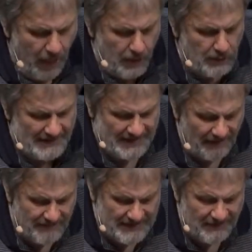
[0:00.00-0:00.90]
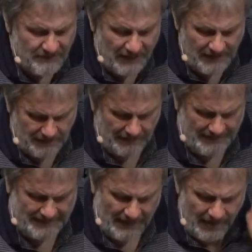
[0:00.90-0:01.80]
Conservative
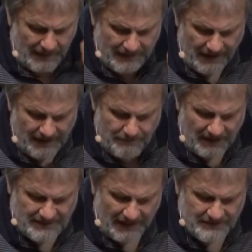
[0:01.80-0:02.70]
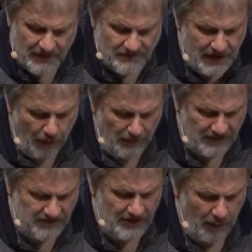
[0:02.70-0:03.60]
thinkers claim that the
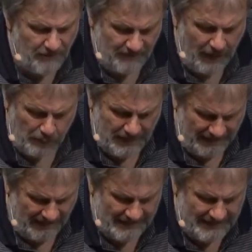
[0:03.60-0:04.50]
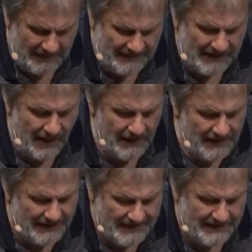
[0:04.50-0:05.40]
origin of our crisis
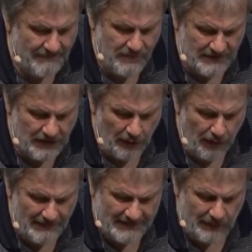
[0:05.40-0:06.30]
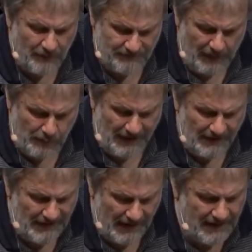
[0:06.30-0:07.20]
is the loss of our
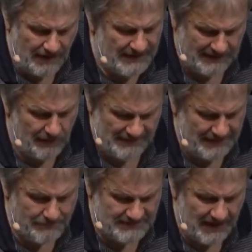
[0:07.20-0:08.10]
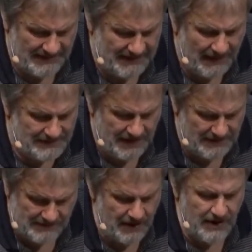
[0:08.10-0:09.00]
reliance on some
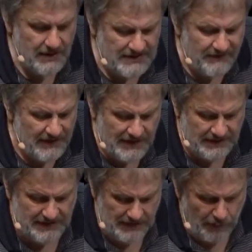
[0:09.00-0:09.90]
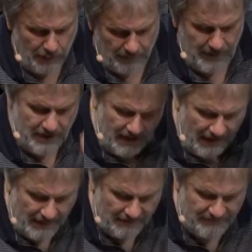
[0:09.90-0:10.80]
transcendent divinity or
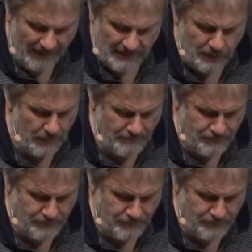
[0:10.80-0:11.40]
higher value.